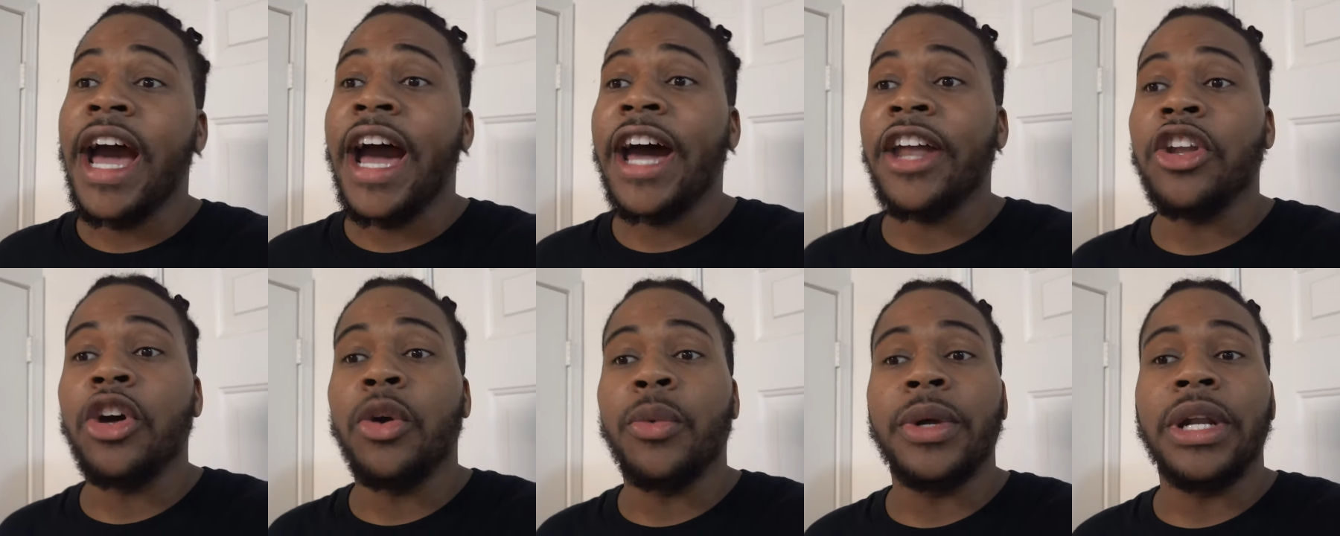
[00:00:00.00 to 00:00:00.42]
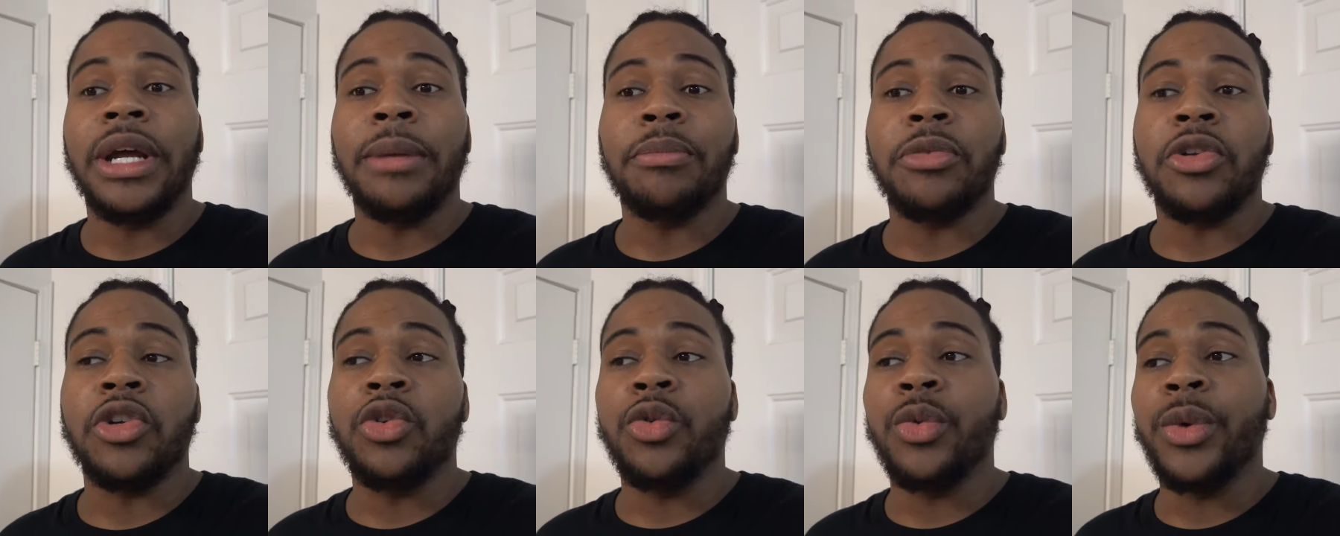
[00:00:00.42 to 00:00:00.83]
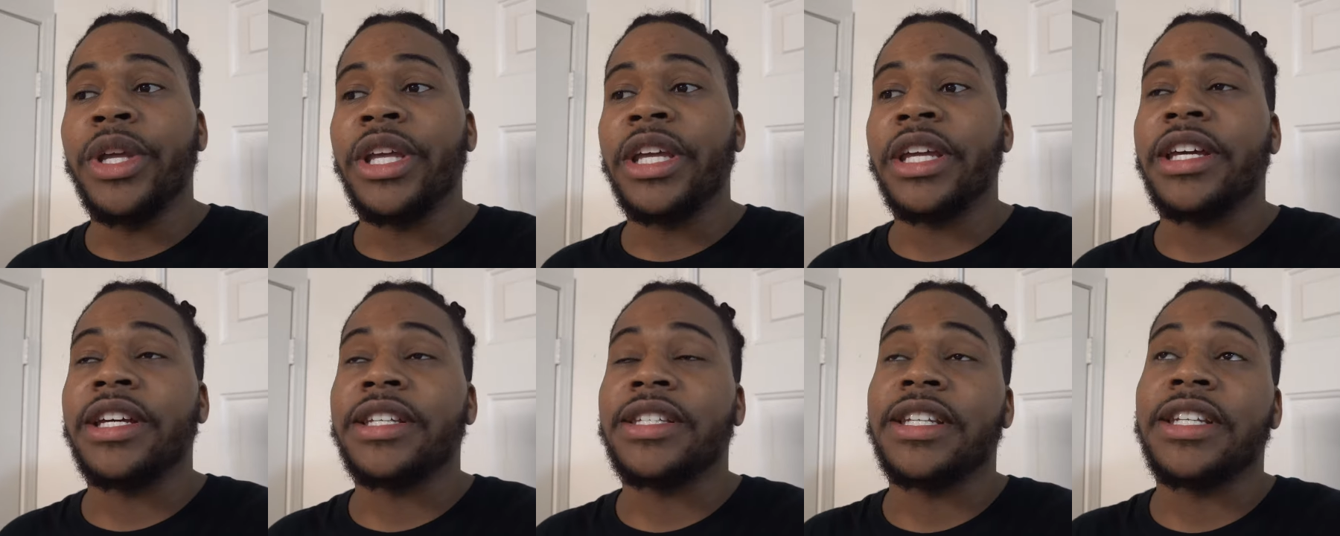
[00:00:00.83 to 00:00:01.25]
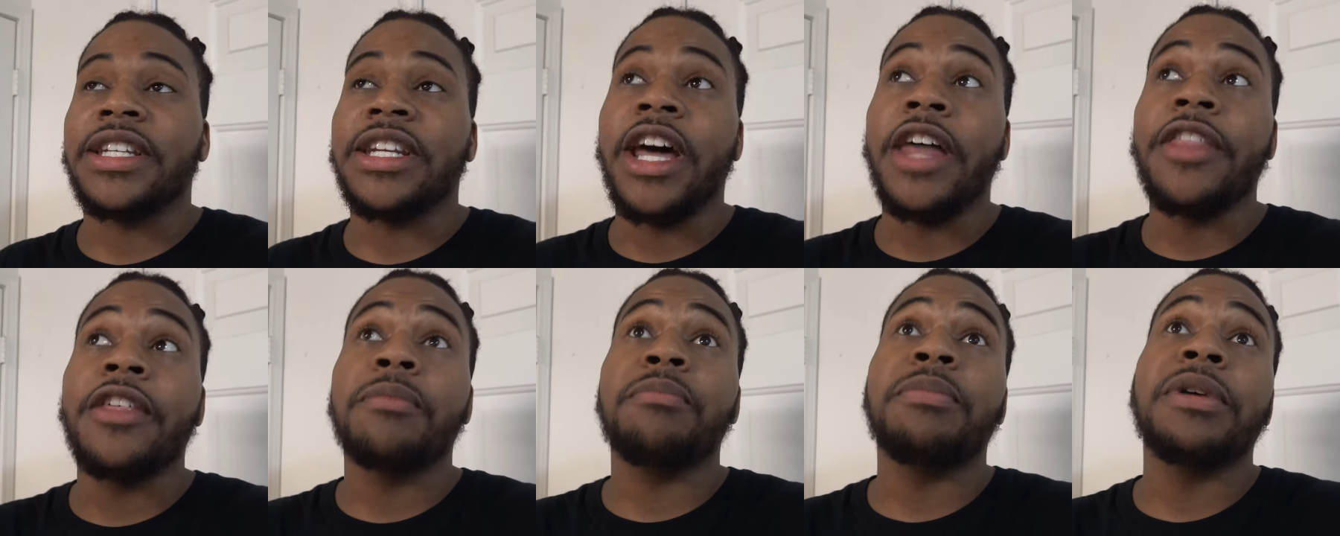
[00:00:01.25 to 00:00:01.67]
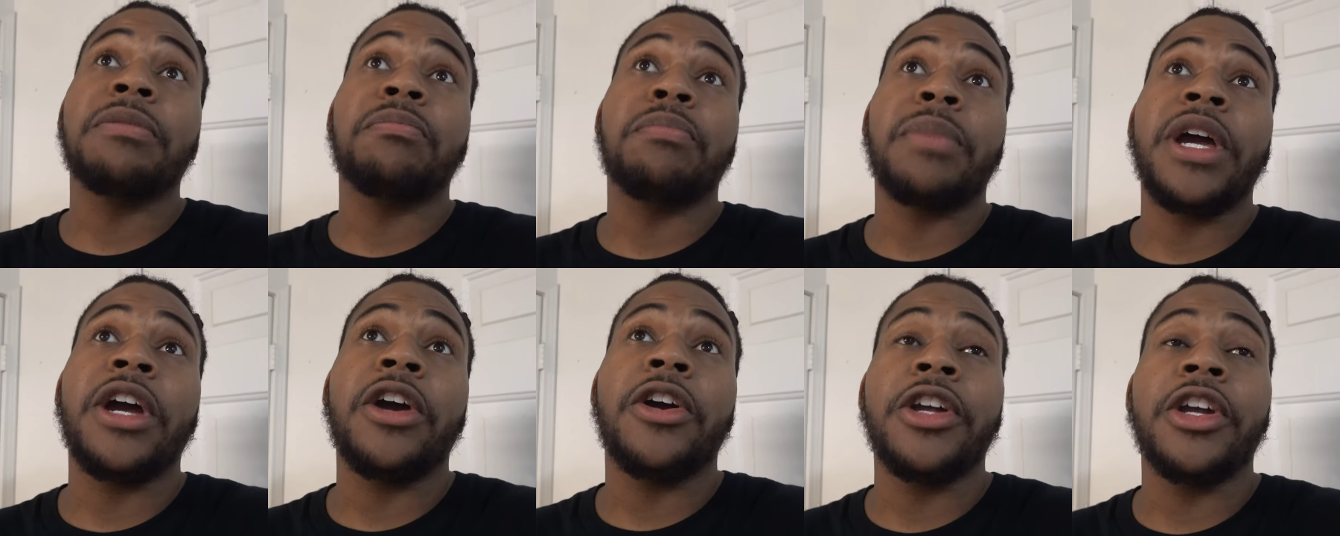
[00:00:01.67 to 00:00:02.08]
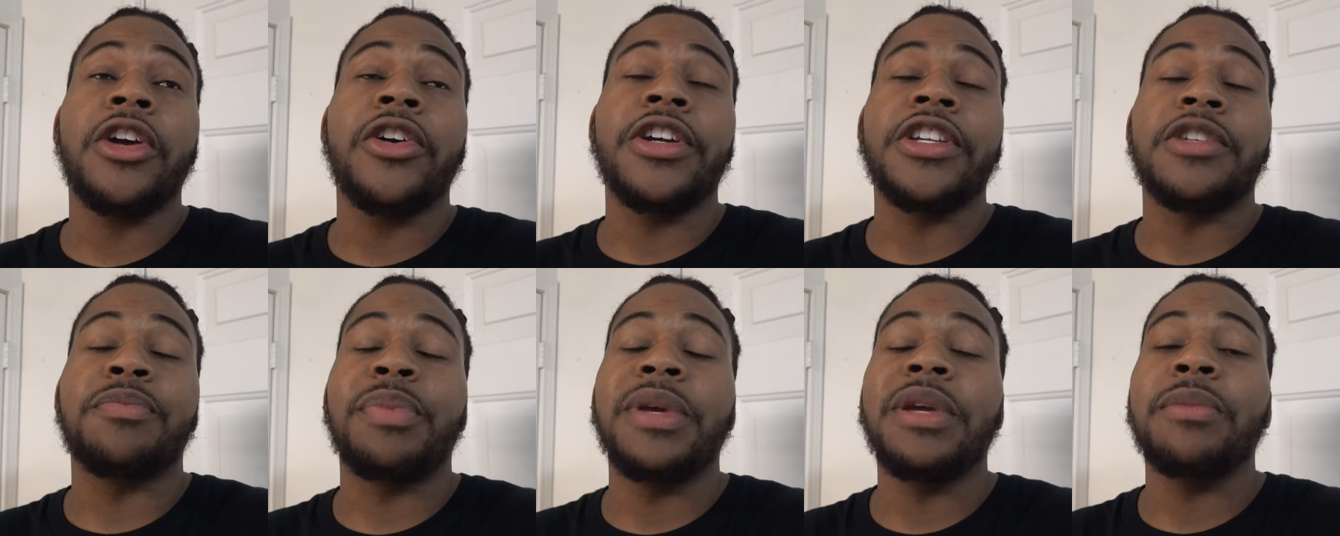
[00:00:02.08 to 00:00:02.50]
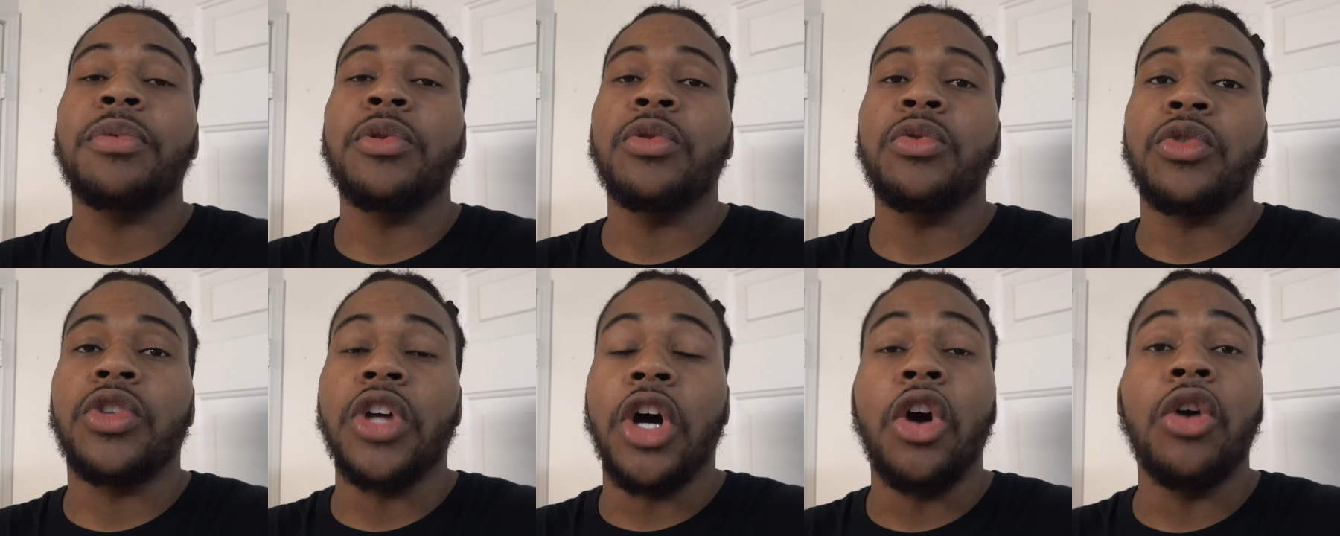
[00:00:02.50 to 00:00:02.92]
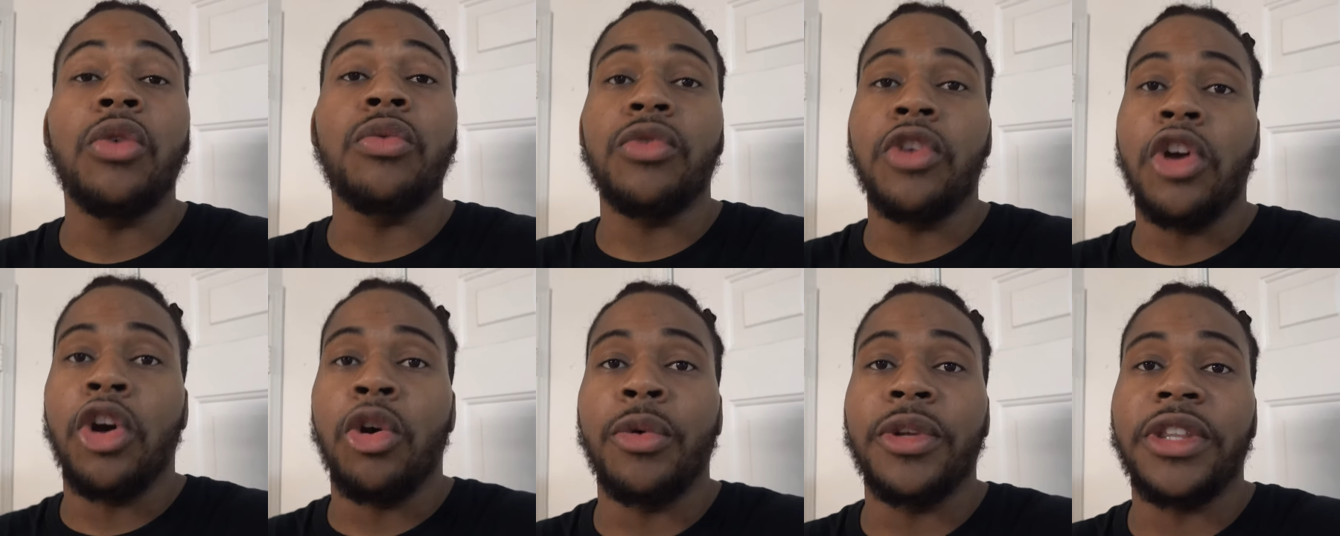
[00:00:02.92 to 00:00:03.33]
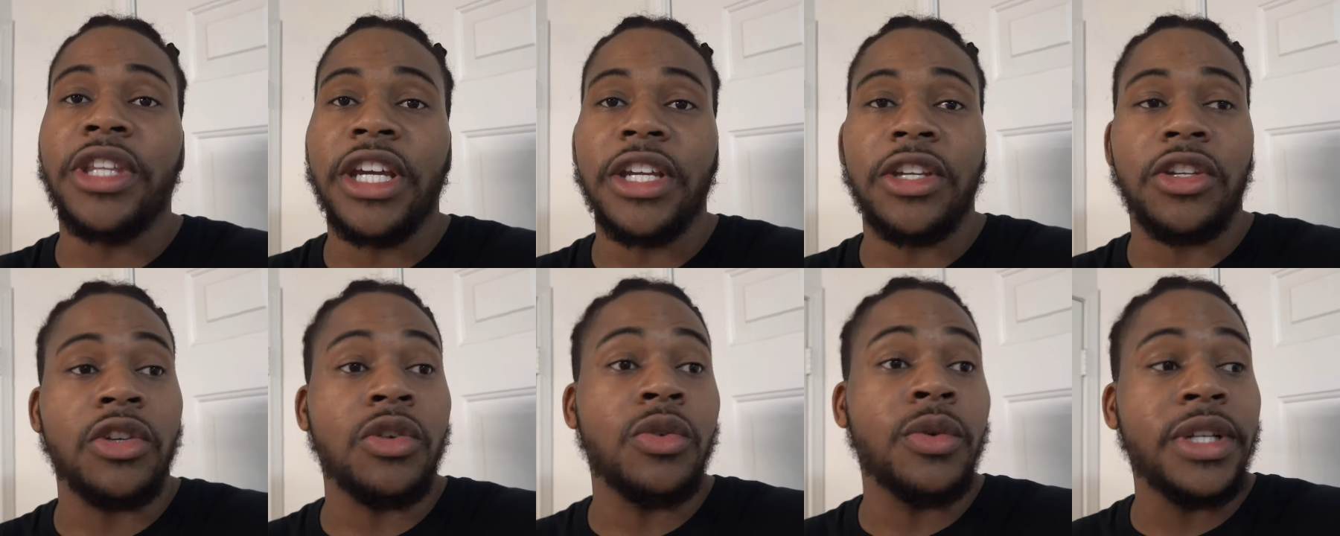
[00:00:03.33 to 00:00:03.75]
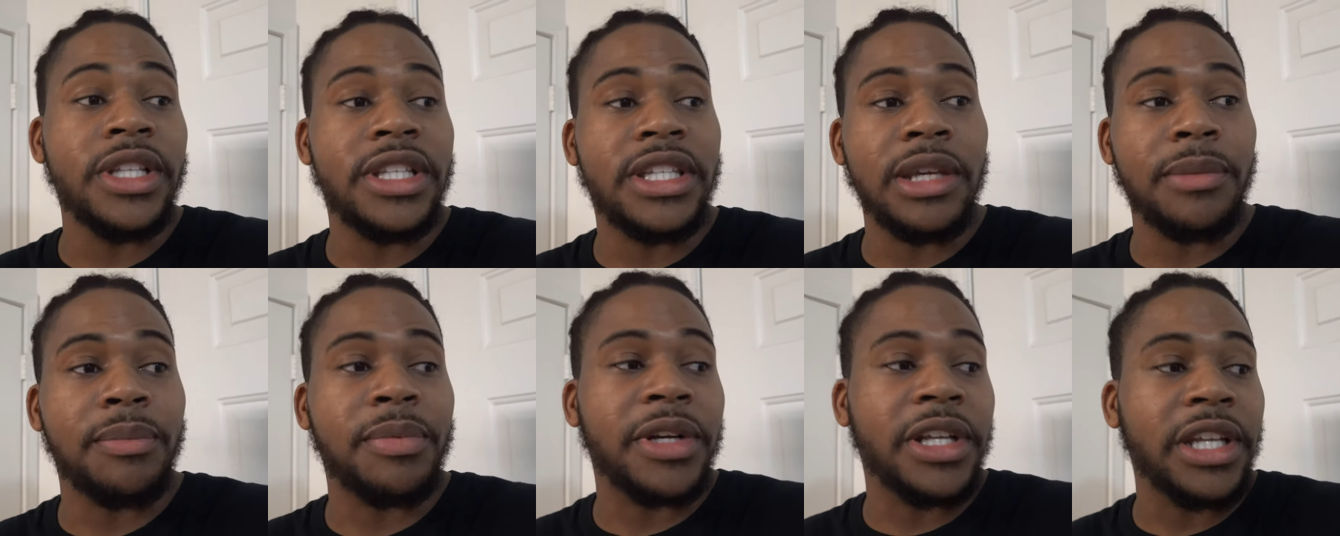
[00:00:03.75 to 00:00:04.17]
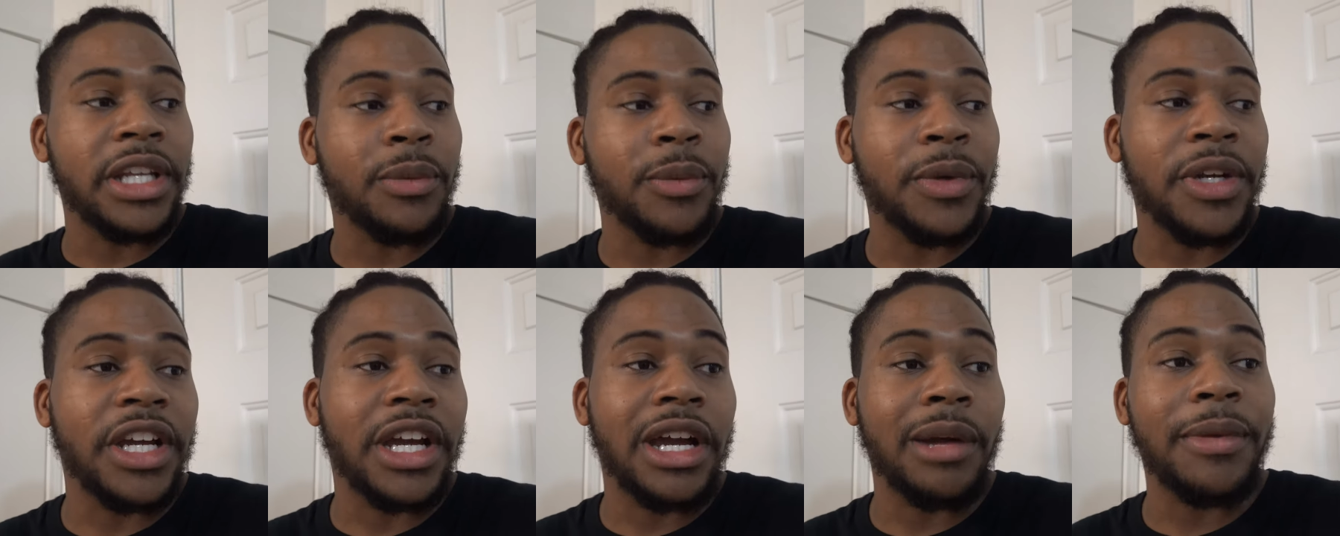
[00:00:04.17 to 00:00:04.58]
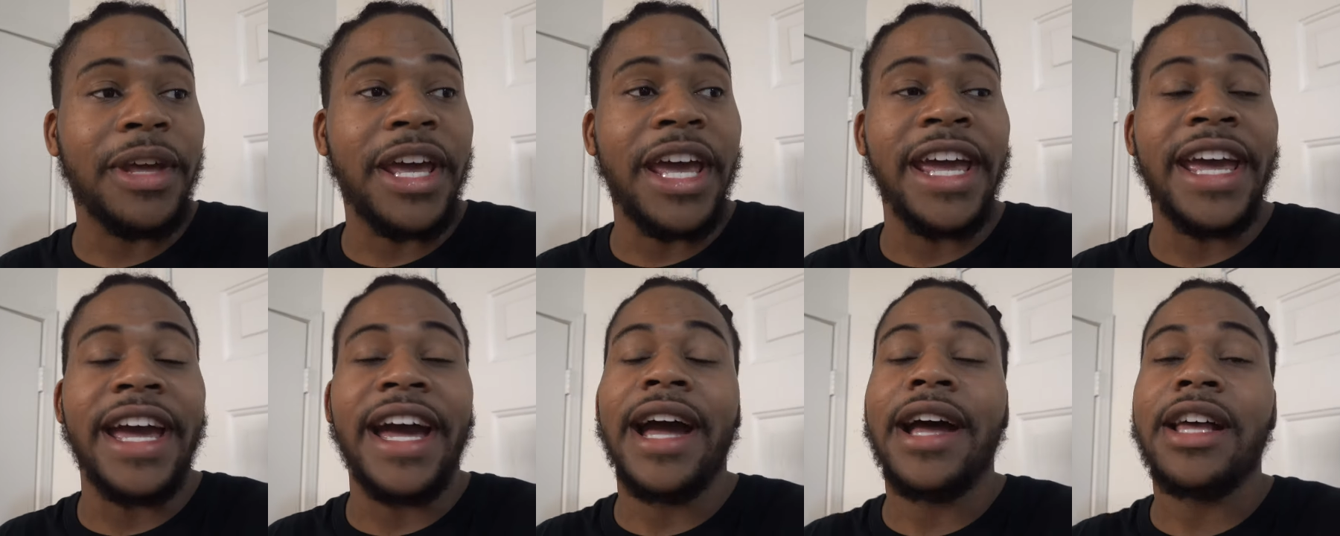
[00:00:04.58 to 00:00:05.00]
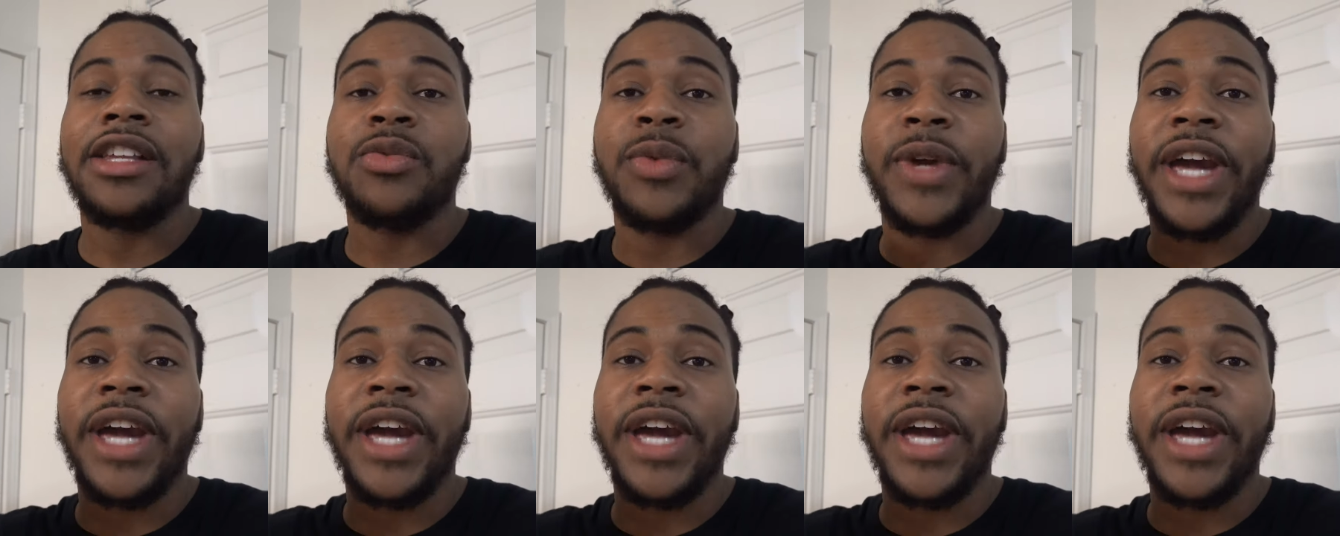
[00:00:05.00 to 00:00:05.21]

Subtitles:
I know what I'm doing. Because another big barrier is people don't know what they're doing typically when it comes to AIs.